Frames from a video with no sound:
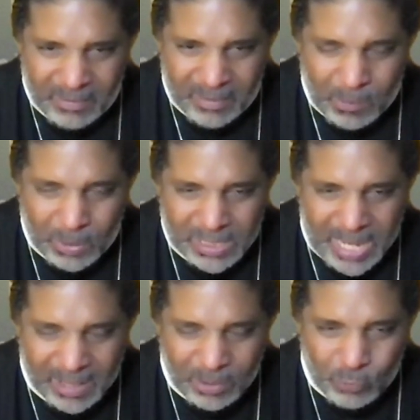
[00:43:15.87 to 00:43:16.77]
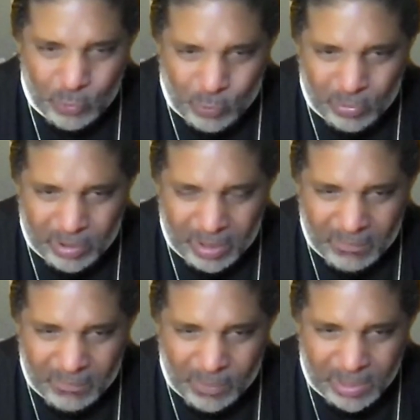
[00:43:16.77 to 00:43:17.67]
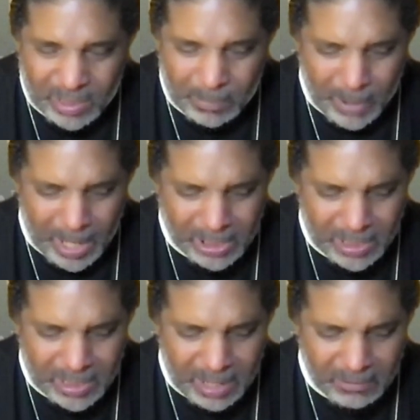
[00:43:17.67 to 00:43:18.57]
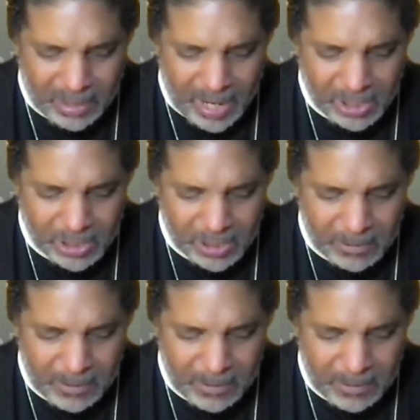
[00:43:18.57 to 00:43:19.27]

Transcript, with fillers: that was at the root of voter suppression and segregation.